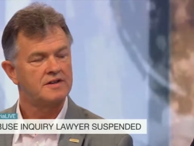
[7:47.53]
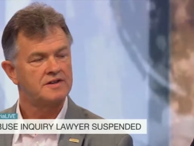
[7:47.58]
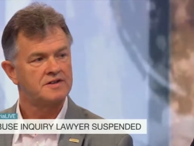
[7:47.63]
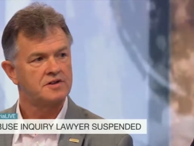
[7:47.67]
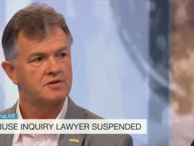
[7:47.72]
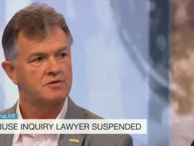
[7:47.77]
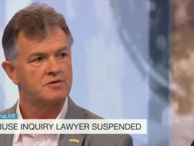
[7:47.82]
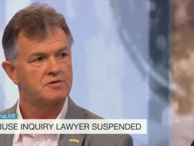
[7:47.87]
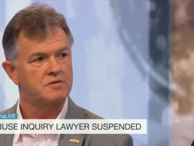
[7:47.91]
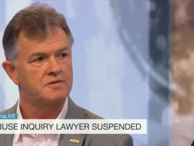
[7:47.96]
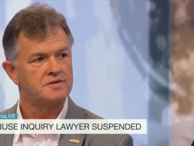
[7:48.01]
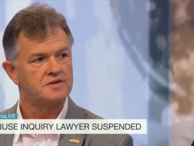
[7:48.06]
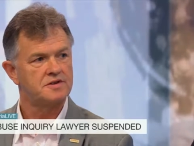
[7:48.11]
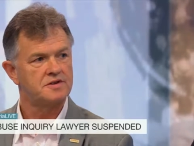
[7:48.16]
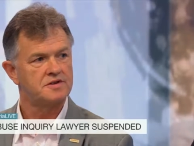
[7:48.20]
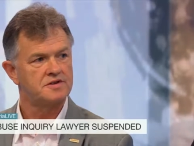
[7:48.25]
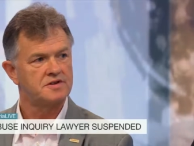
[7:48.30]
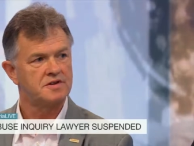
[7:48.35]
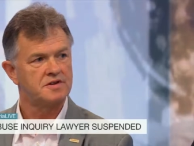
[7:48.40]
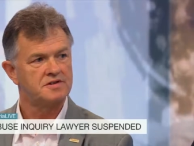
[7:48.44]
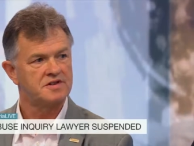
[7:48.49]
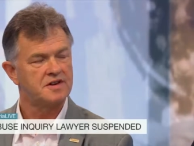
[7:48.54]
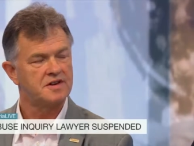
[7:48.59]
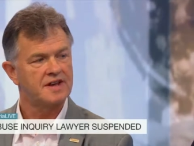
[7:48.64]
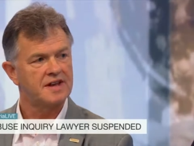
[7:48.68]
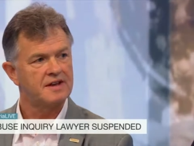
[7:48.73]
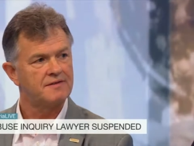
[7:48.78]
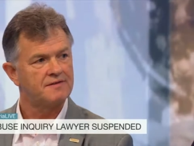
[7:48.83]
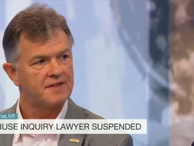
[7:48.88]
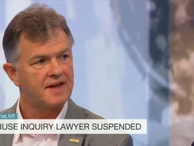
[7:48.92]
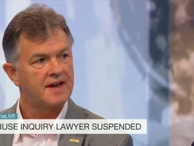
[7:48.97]
to, to, to, to
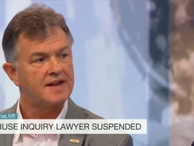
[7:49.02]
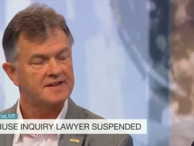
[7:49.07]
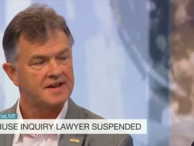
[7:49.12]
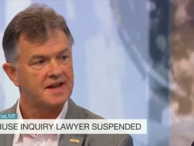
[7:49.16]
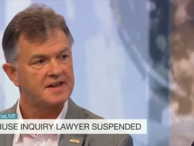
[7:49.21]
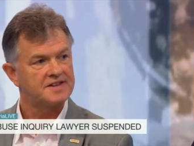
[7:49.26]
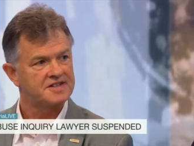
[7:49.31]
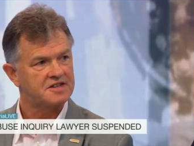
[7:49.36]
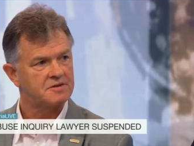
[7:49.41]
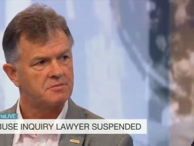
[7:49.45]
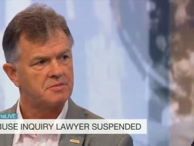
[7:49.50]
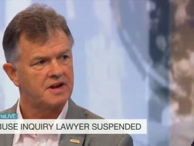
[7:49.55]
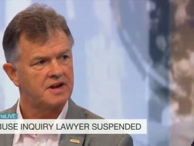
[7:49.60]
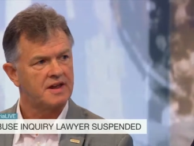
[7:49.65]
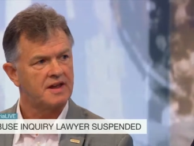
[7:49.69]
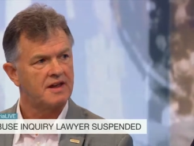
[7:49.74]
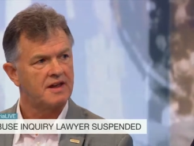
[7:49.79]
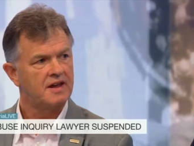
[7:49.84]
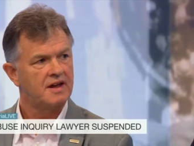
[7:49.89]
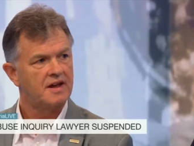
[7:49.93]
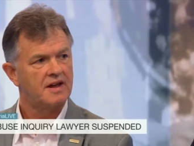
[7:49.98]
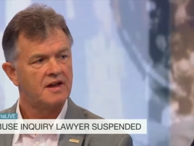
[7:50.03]
give their testimony.